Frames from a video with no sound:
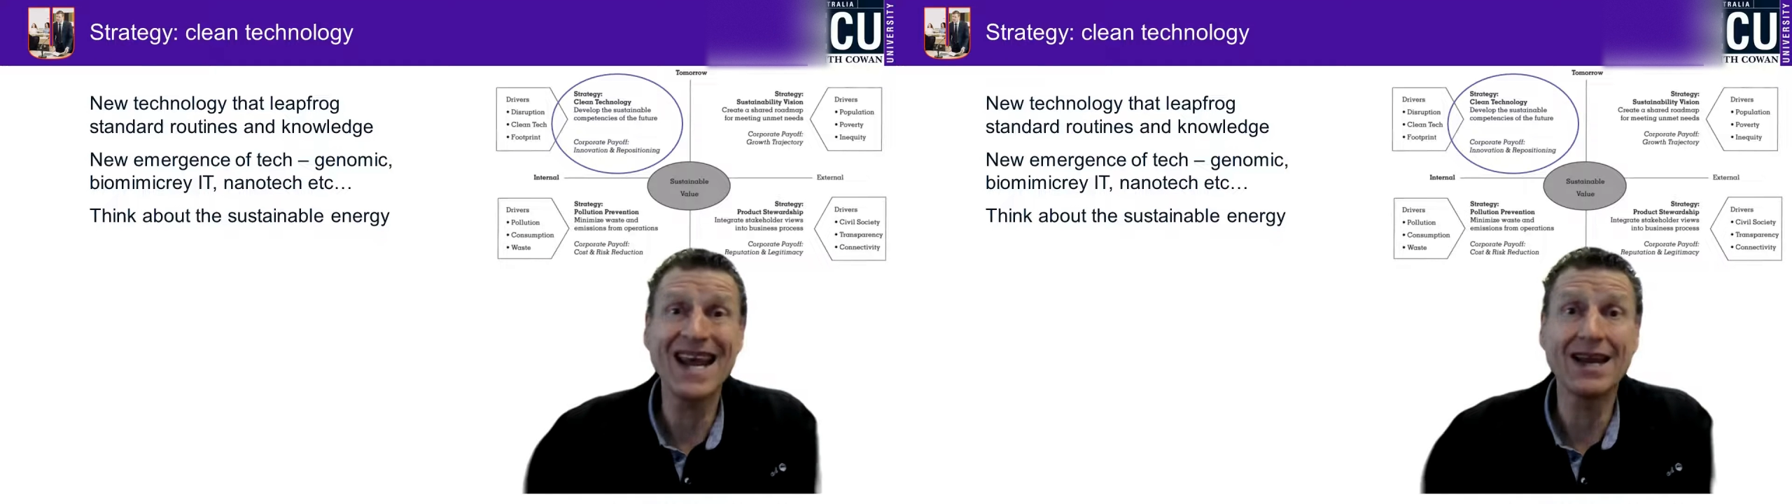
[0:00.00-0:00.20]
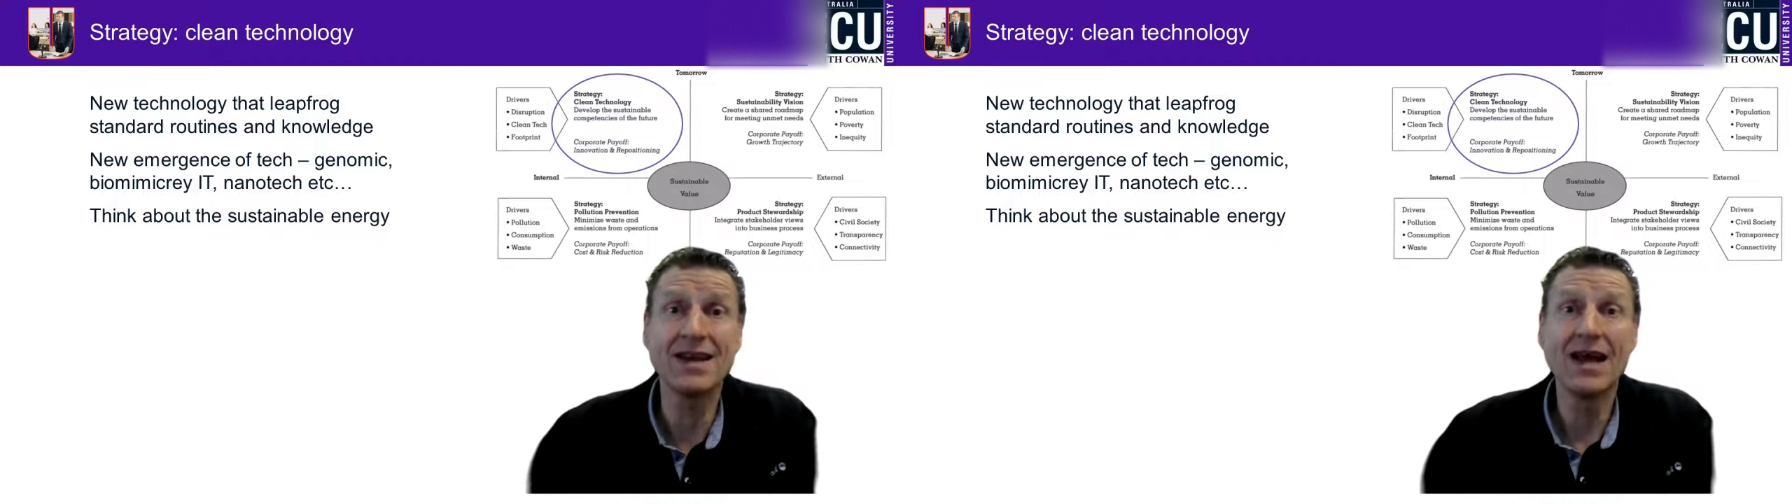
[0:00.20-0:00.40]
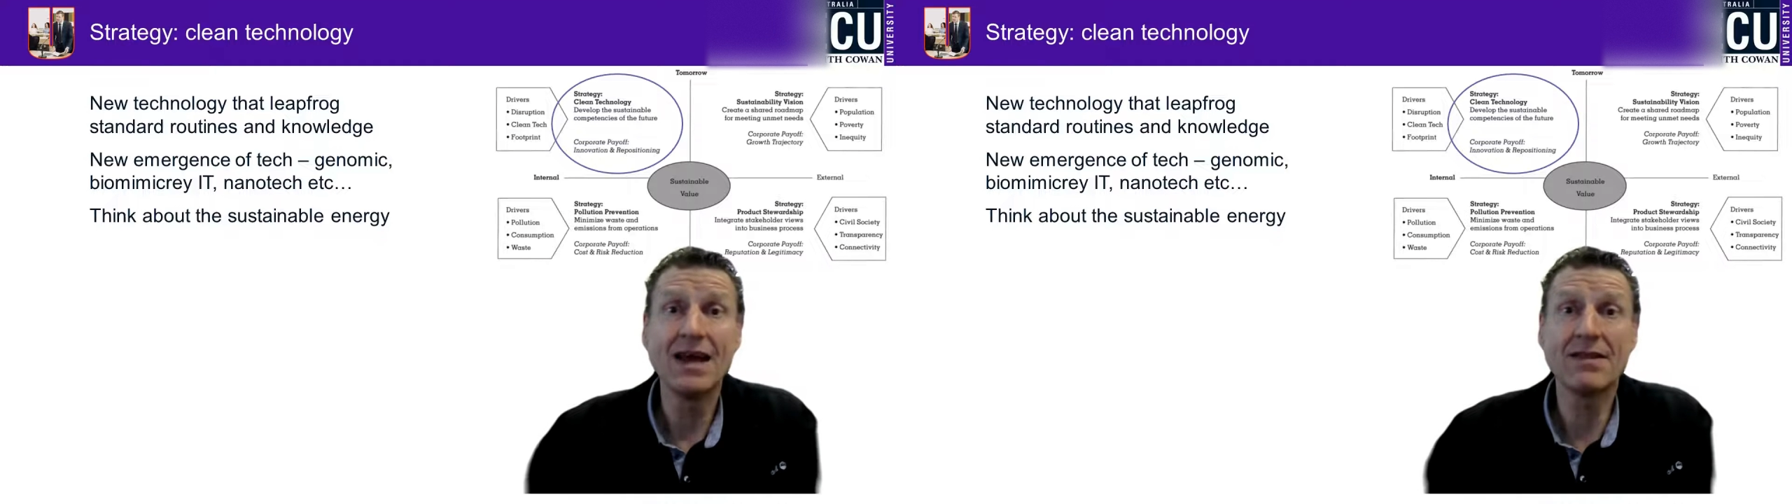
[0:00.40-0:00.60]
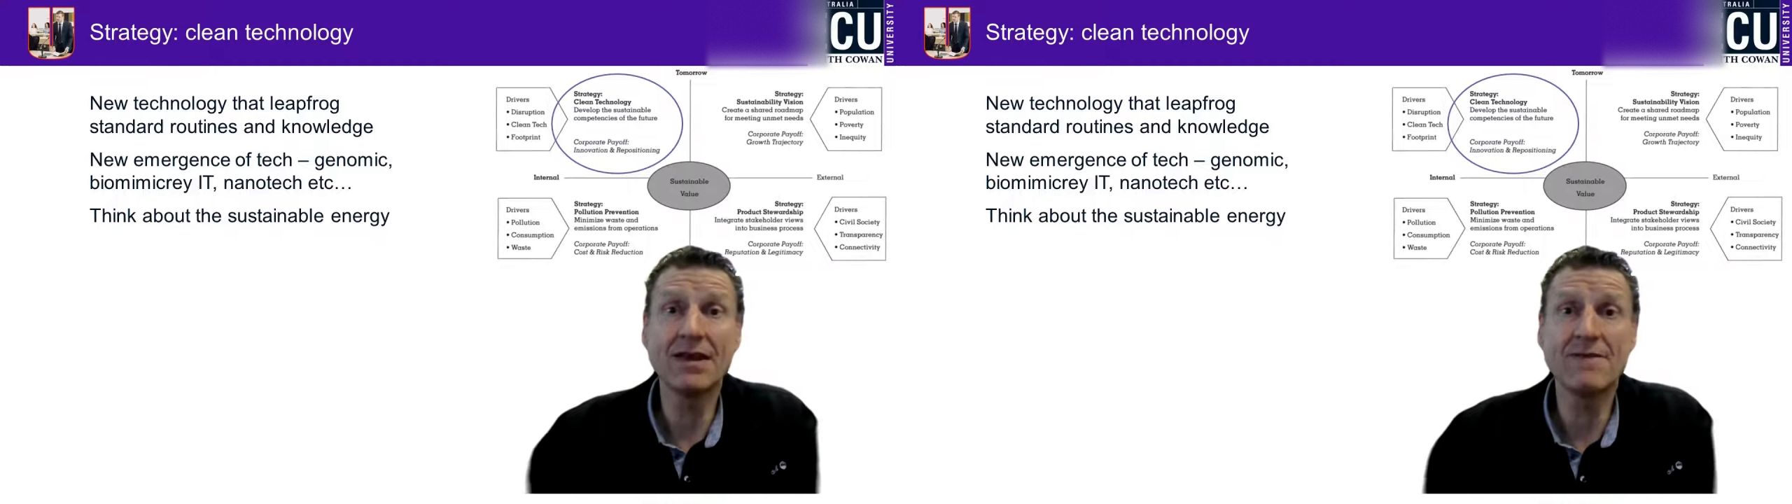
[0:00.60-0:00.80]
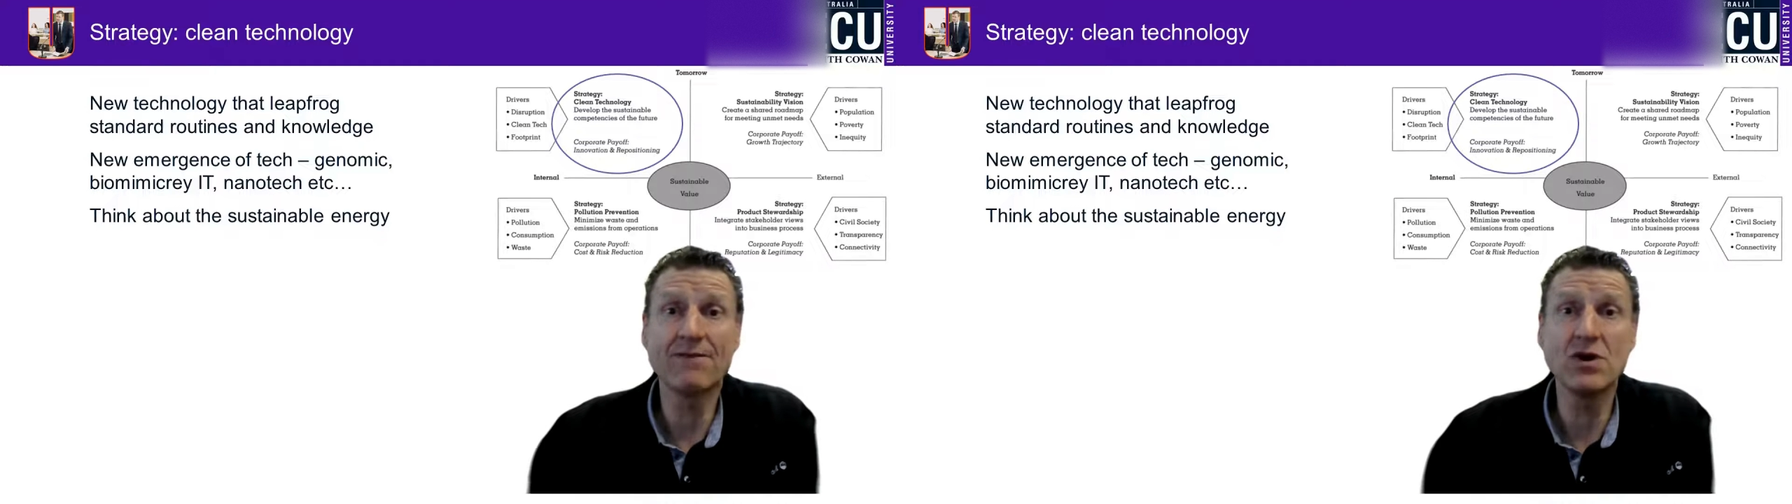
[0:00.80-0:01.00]
in
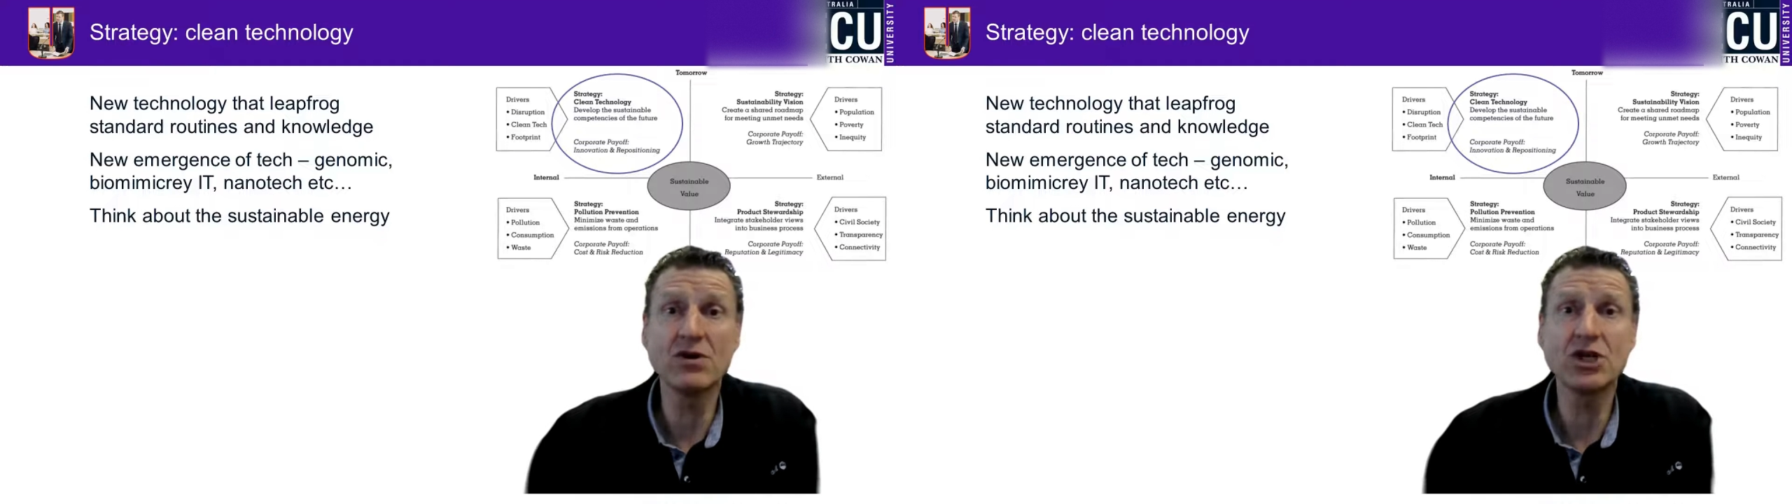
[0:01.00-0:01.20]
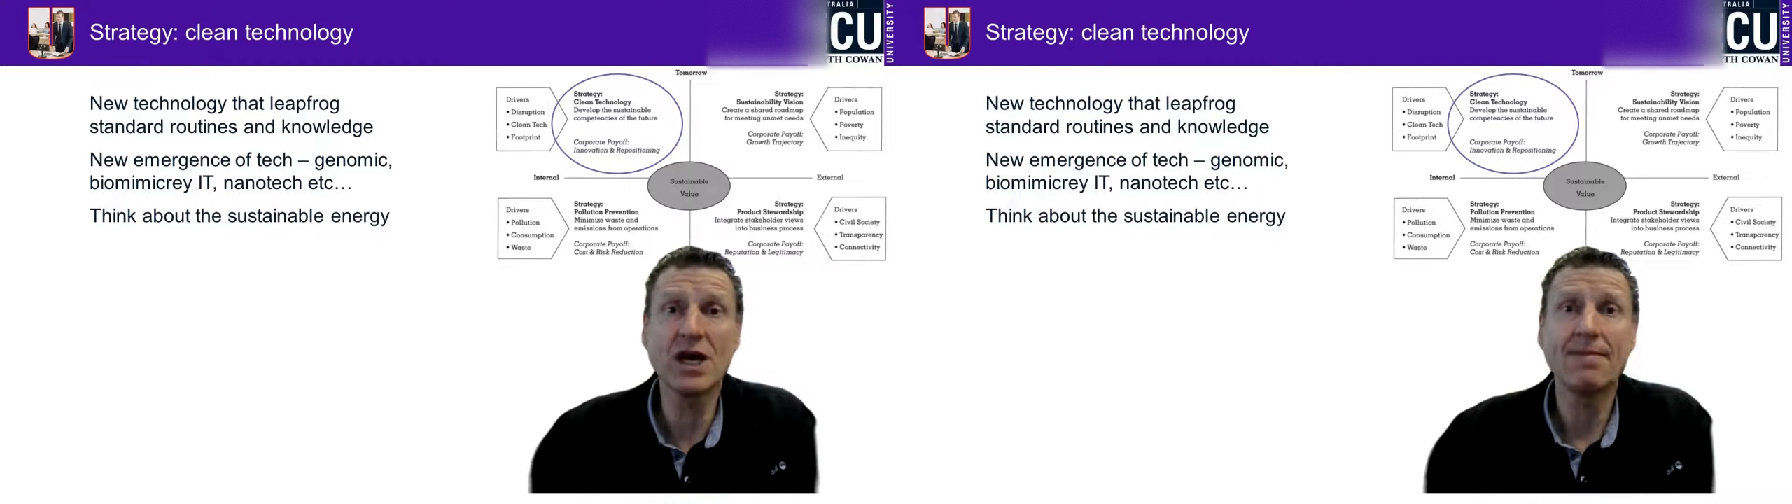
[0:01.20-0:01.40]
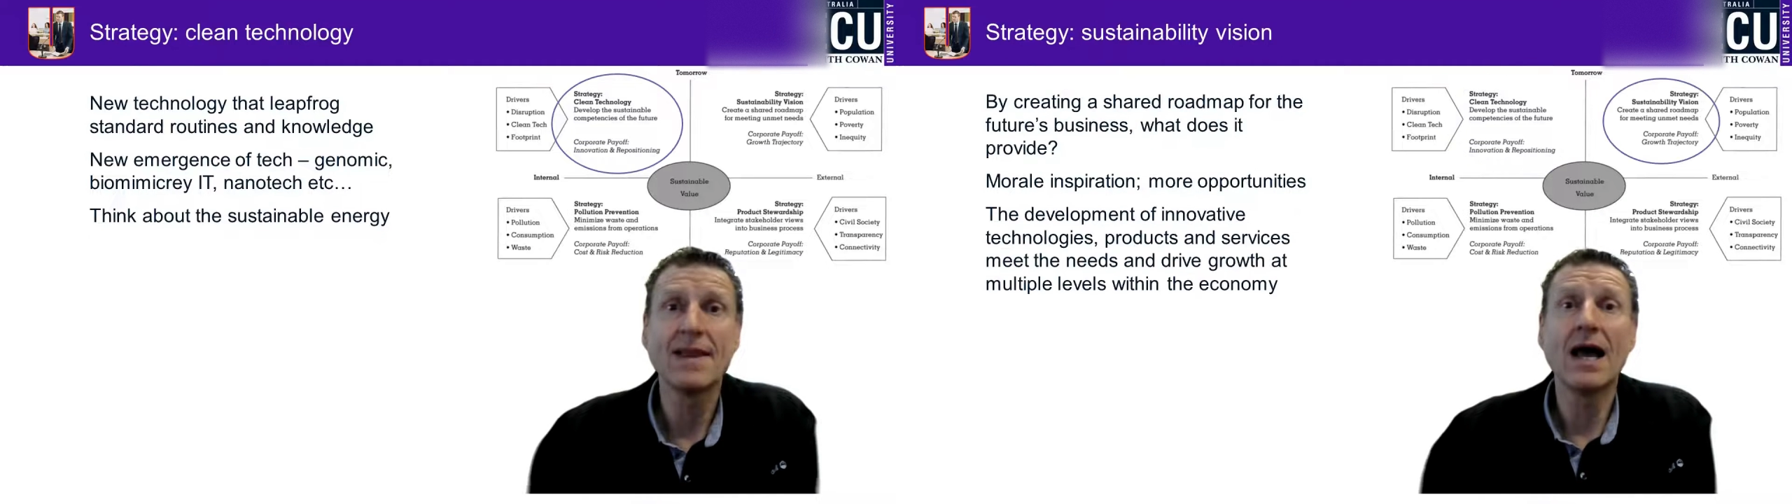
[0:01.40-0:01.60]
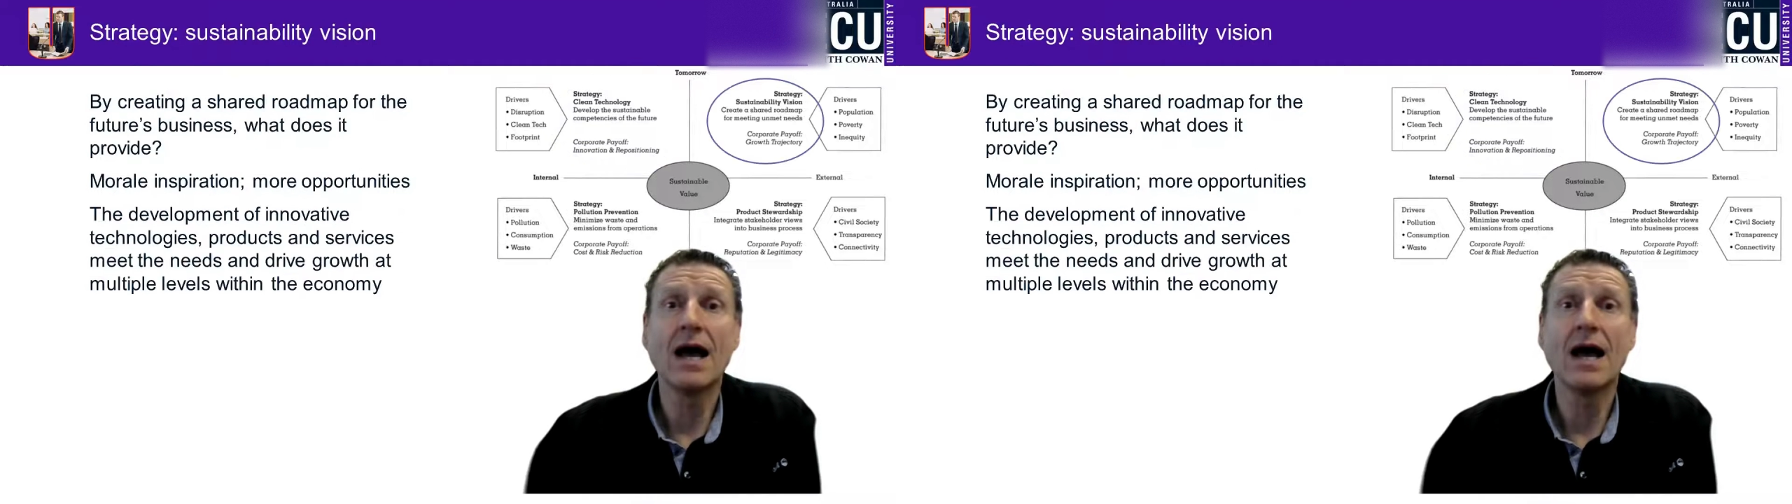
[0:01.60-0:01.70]
the future.